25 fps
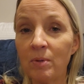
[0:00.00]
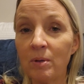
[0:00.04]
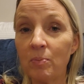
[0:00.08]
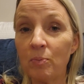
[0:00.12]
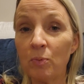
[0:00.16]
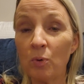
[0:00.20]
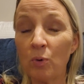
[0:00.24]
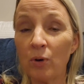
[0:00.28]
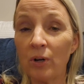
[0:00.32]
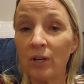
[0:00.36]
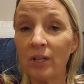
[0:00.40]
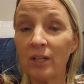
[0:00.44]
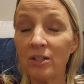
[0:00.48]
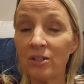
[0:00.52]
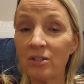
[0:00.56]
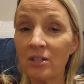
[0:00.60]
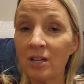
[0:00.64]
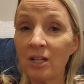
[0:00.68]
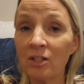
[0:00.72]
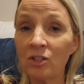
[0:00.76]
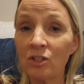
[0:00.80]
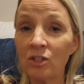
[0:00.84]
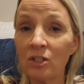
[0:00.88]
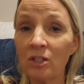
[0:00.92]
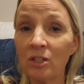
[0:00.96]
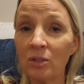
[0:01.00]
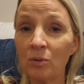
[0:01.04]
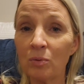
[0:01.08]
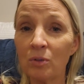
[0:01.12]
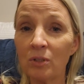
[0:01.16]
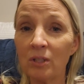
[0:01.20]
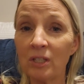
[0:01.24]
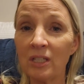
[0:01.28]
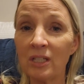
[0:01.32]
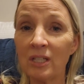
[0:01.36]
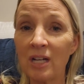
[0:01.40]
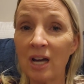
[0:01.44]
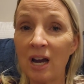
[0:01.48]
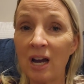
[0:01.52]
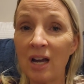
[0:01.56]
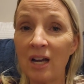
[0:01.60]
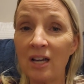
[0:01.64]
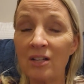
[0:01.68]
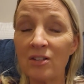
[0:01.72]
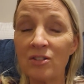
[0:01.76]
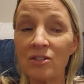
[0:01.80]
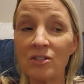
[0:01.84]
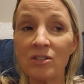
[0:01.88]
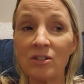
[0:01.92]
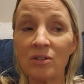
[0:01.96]
and boring. It's actually really
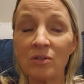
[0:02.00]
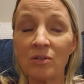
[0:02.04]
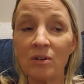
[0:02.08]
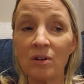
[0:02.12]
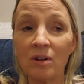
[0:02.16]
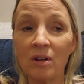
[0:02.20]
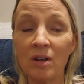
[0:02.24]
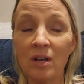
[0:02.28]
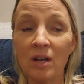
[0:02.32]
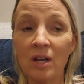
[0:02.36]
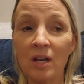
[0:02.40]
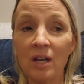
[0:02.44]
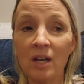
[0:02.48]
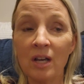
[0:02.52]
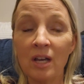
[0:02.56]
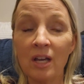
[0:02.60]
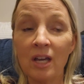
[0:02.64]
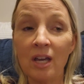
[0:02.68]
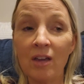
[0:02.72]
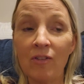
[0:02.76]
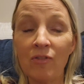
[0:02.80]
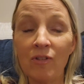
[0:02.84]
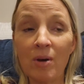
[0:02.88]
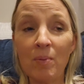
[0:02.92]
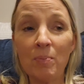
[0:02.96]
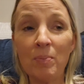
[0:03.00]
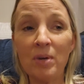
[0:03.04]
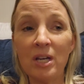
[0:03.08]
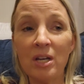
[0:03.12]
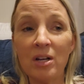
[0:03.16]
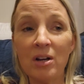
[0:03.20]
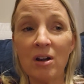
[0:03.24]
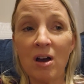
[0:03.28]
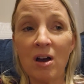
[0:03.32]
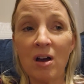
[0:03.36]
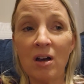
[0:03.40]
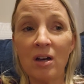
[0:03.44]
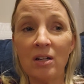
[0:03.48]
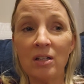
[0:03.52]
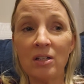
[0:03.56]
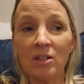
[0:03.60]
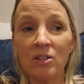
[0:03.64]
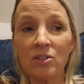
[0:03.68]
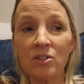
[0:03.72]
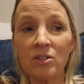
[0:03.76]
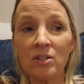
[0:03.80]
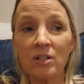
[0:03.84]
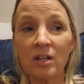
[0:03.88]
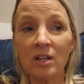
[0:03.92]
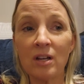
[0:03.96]
nice. And if I'm being
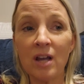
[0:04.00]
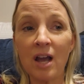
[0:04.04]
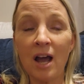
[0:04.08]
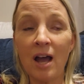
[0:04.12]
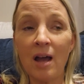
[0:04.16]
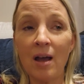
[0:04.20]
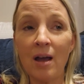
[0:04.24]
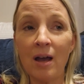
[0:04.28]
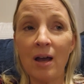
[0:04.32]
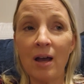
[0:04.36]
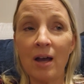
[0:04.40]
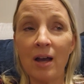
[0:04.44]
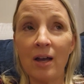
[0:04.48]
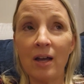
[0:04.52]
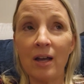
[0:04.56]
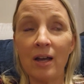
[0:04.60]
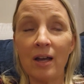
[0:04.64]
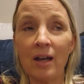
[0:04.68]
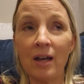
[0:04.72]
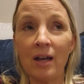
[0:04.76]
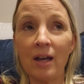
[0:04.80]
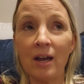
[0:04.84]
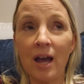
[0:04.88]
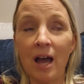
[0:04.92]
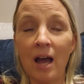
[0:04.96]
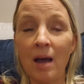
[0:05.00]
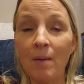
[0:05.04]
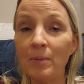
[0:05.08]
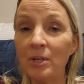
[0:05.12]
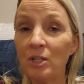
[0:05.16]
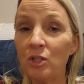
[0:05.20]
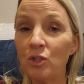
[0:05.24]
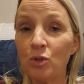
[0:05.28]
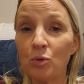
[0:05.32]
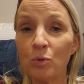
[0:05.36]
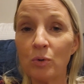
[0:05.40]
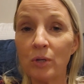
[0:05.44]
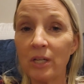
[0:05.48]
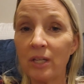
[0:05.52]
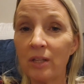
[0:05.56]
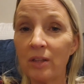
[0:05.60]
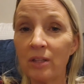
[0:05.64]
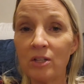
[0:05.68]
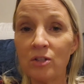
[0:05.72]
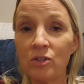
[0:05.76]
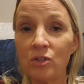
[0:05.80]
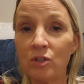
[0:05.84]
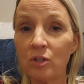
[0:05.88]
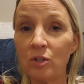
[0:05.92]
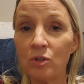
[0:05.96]
honest, I I'm enjoying
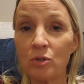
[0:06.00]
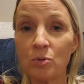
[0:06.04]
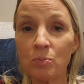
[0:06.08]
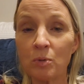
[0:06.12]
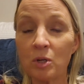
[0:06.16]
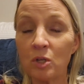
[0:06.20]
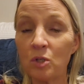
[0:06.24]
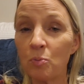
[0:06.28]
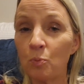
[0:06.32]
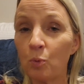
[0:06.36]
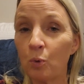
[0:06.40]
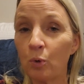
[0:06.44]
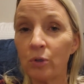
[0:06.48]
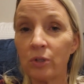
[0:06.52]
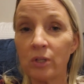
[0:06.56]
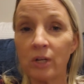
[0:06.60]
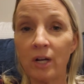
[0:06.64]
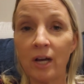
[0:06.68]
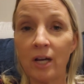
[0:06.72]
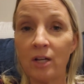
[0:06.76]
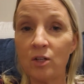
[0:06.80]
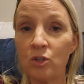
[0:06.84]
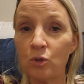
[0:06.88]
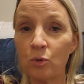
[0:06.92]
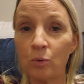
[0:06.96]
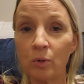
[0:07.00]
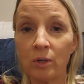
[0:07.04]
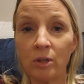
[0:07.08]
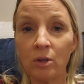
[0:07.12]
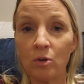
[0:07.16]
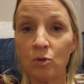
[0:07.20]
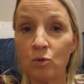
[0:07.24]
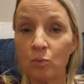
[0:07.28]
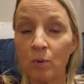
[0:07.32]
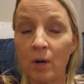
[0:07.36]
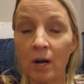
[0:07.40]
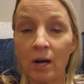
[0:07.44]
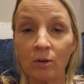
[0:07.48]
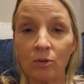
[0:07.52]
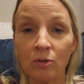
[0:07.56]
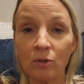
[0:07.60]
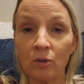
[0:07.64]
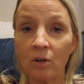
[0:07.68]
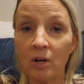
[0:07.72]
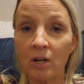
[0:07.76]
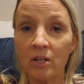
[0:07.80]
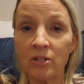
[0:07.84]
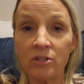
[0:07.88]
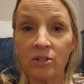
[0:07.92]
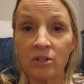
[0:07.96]
these years much more than I enjoy those wild and
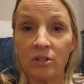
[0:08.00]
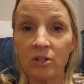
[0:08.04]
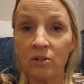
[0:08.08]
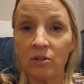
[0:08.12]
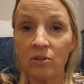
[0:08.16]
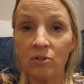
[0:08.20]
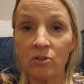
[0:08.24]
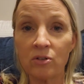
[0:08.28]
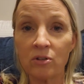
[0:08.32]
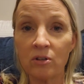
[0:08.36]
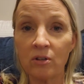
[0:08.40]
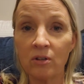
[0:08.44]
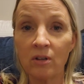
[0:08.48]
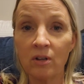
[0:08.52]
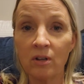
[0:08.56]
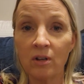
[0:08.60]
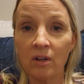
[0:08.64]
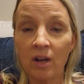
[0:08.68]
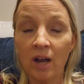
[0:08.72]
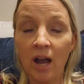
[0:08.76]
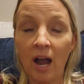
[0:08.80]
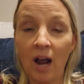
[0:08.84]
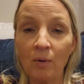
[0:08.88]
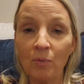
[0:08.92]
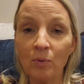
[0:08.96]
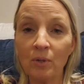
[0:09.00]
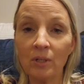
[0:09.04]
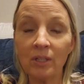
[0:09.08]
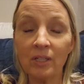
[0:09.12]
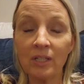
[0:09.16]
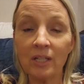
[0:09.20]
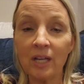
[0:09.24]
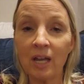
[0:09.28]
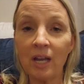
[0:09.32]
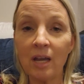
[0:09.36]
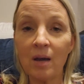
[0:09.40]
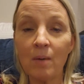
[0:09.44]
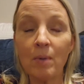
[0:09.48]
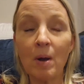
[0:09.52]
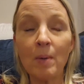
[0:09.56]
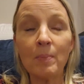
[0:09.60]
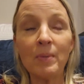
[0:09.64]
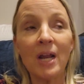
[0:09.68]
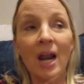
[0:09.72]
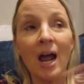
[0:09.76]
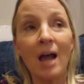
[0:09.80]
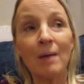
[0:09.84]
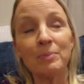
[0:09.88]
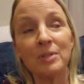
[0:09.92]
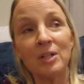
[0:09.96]
crazy years. I really am. I
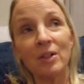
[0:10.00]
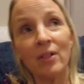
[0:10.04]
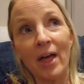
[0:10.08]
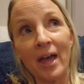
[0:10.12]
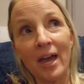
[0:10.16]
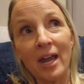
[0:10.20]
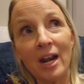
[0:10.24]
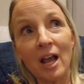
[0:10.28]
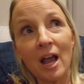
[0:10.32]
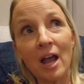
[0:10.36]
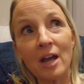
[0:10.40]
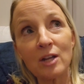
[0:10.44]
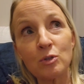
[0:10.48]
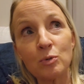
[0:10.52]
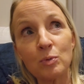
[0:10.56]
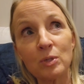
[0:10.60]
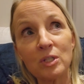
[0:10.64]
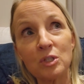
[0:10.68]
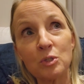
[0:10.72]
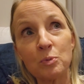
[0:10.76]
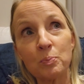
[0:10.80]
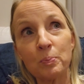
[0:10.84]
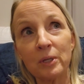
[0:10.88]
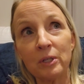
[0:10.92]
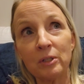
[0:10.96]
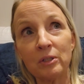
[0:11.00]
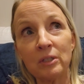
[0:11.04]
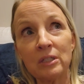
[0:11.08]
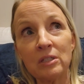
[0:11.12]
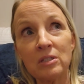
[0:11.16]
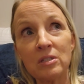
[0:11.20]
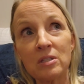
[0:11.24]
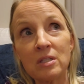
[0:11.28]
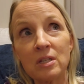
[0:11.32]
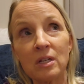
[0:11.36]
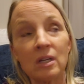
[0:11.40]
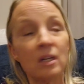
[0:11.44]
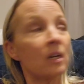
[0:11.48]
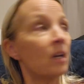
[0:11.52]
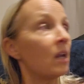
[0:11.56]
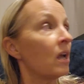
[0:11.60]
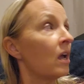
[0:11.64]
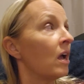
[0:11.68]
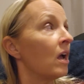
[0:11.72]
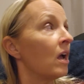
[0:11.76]
mean, I'm glad I got to experience it,